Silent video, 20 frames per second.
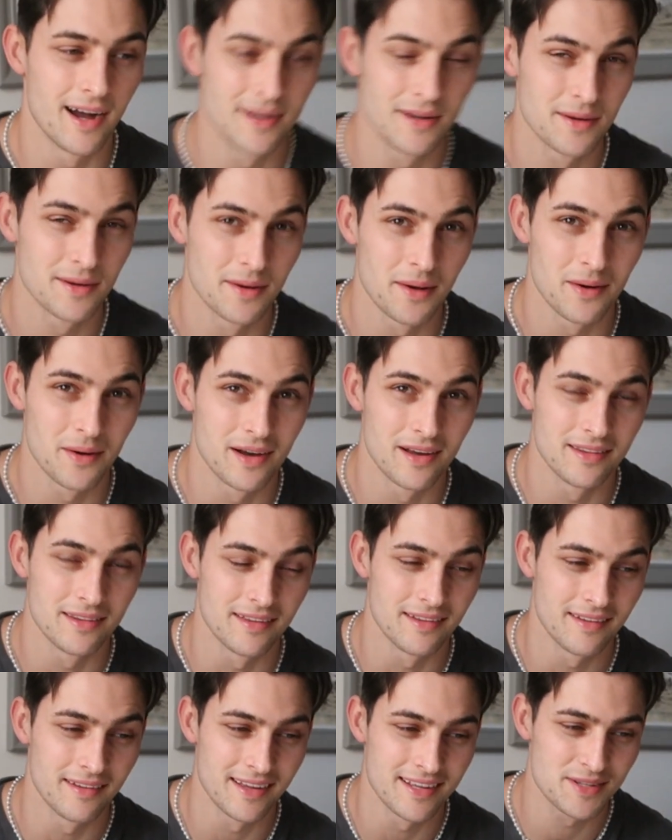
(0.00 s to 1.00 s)
I don't know
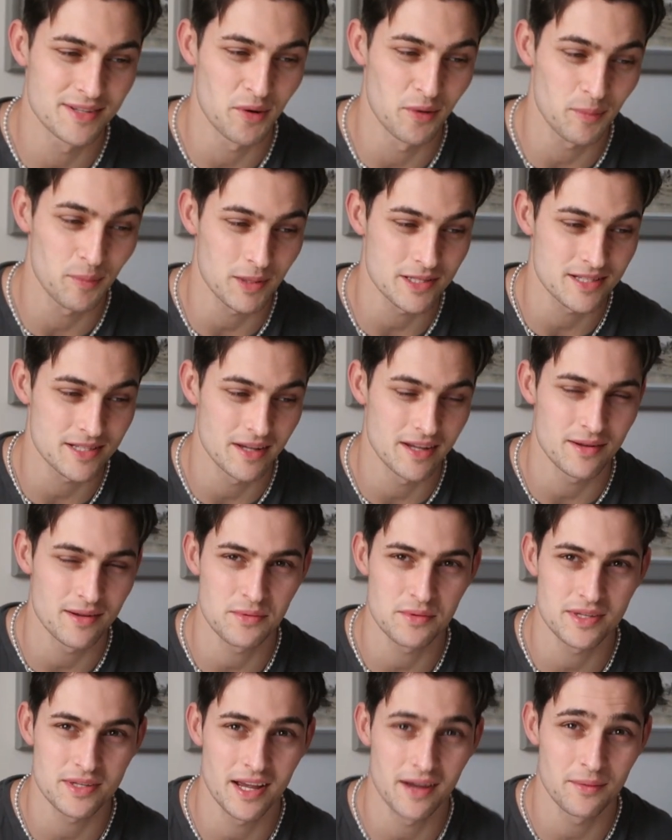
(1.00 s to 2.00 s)
either. It's grown back.
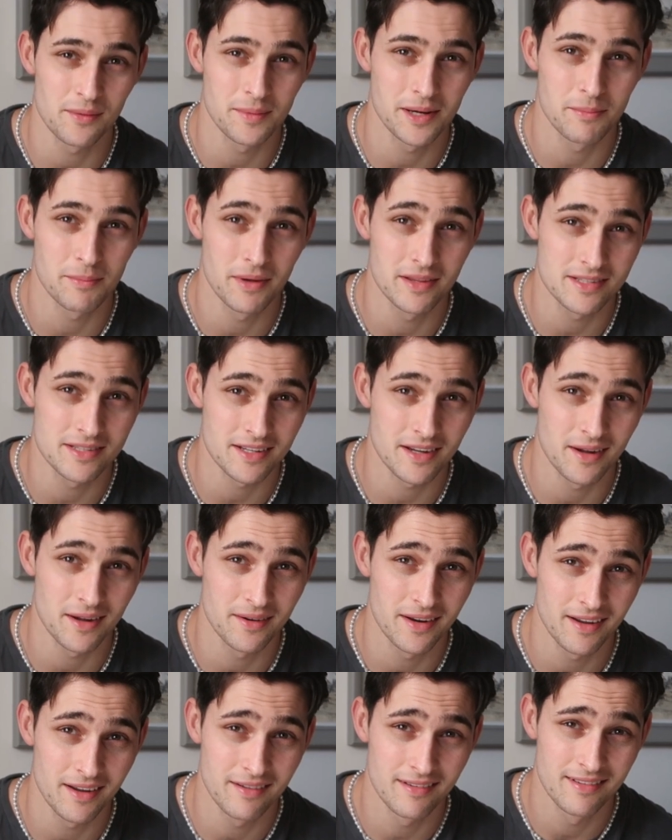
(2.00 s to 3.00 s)
It was how many months
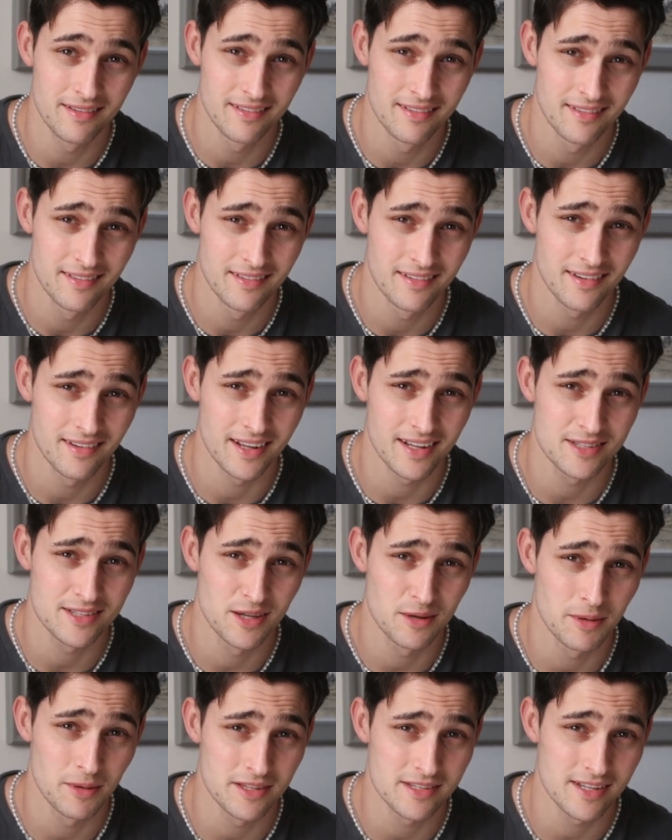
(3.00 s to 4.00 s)
ago now? Like
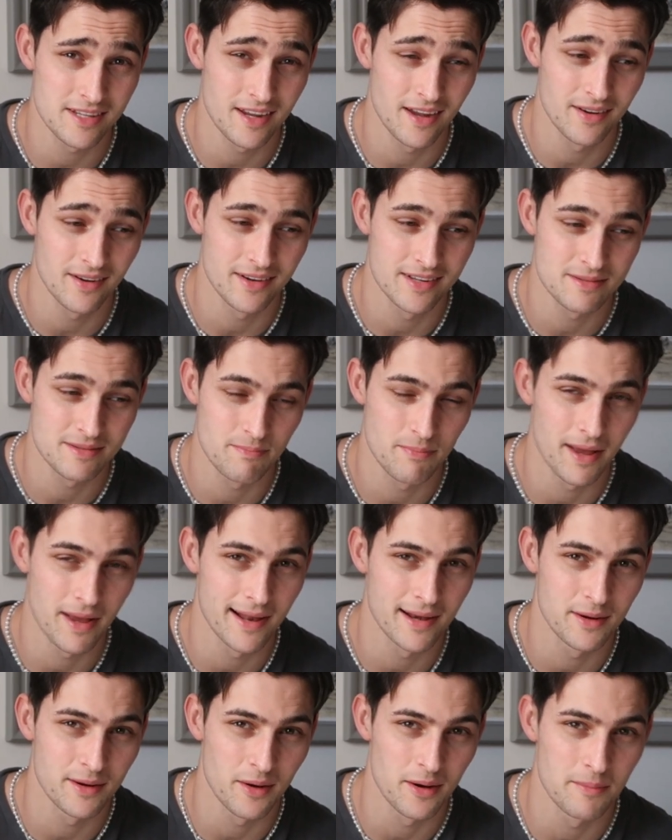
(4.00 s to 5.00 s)
2 months ago and it's
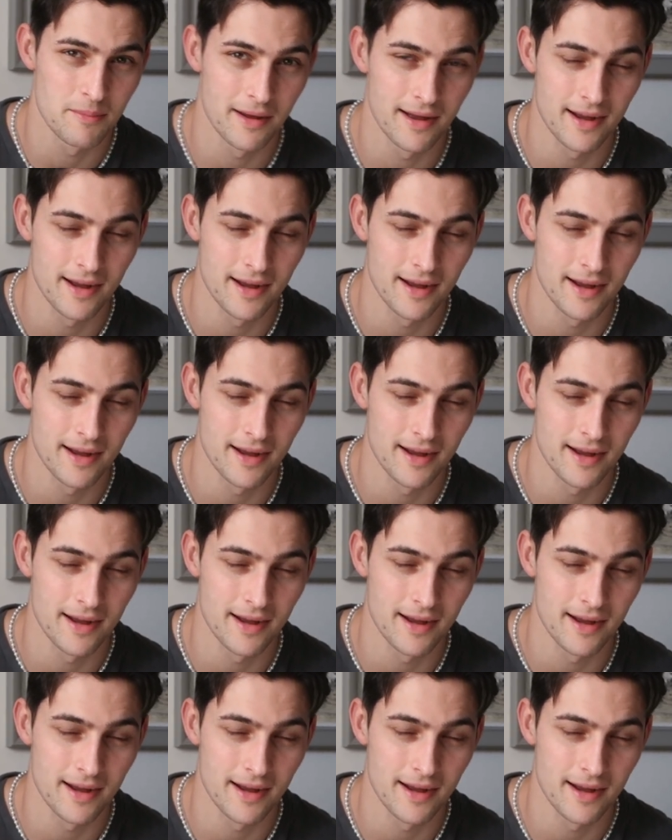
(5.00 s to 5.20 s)
barely grown